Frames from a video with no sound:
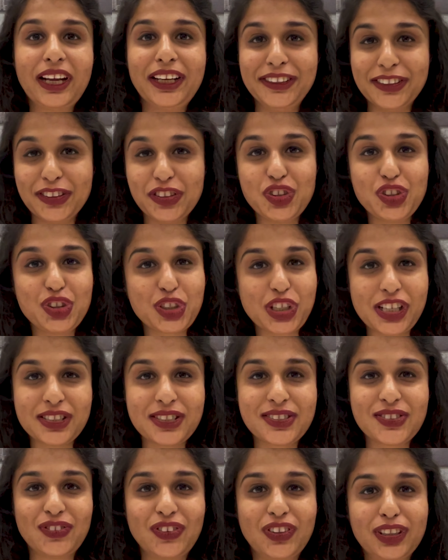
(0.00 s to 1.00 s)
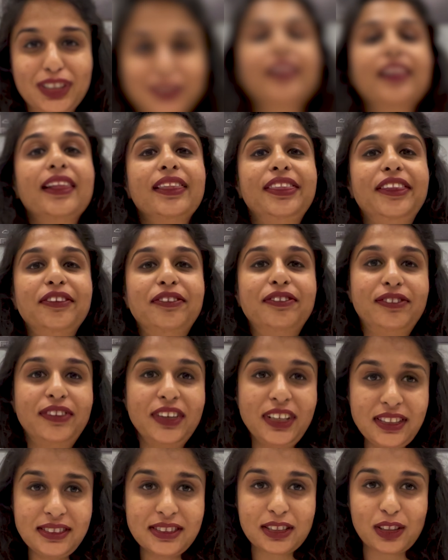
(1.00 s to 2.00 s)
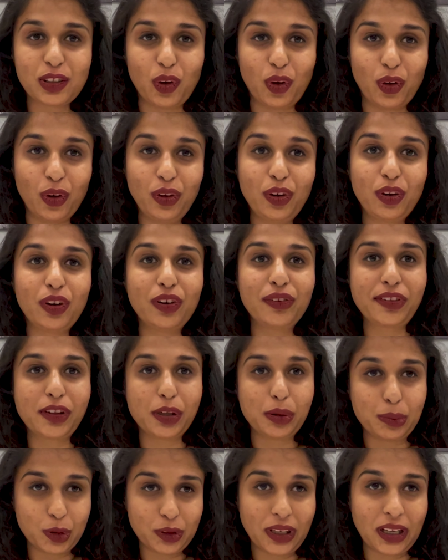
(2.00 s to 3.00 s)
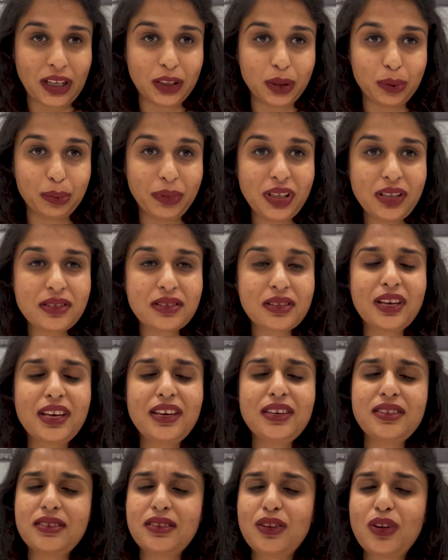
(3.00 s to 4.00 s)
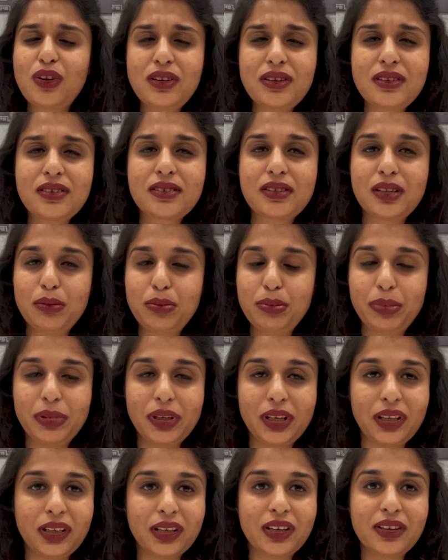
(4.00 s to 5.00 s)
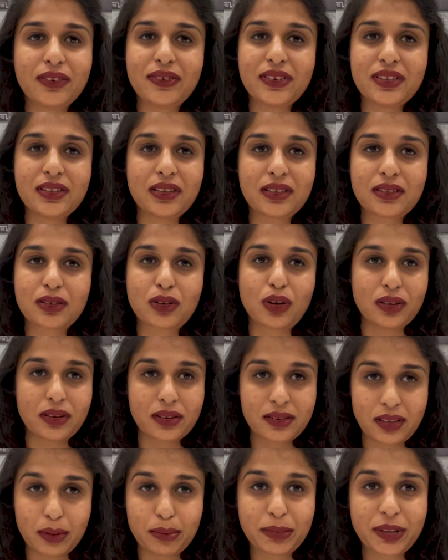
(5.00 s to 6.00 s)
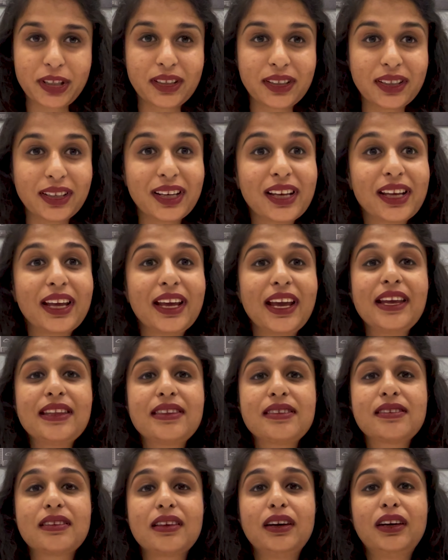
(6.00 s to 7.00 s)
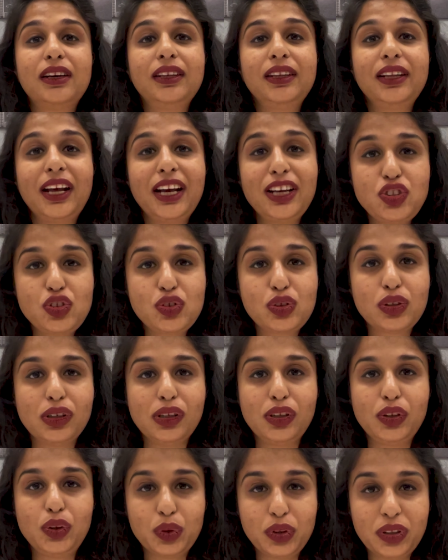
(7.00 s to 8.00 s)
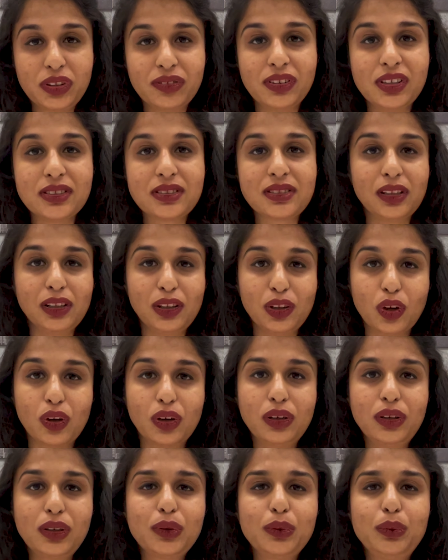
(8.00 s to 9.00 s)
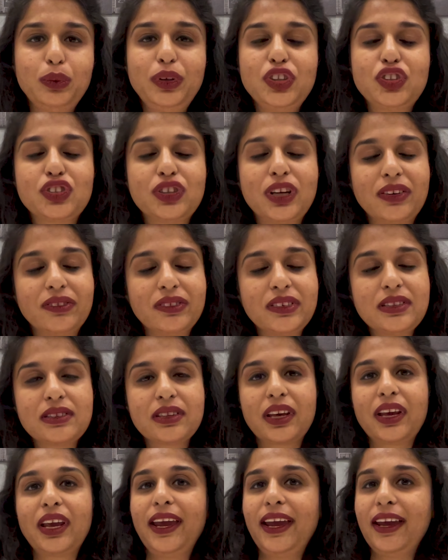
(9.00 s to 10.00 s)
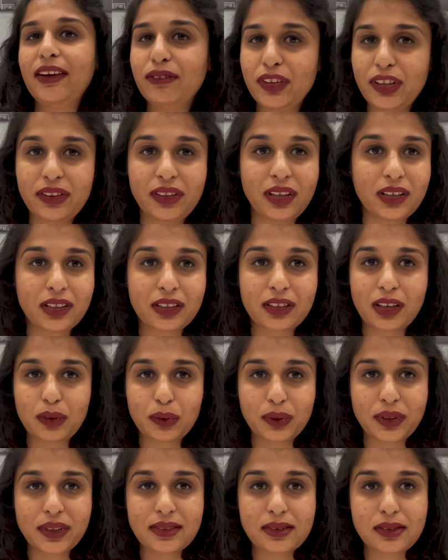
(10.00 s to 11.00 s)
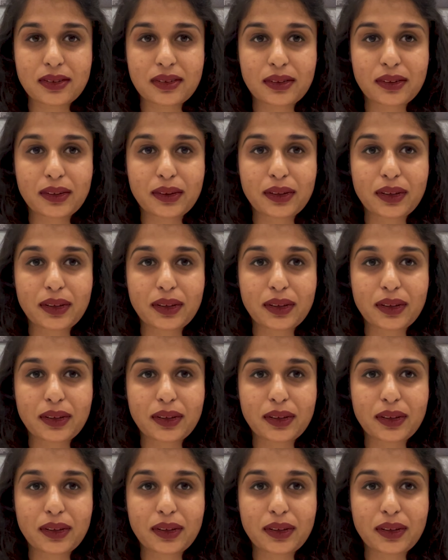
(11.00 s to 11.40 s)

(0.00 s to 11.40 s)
energy transfer. The first law of thermodynamics is not simply a physics concept. It's a natural universal law which governs everything around us.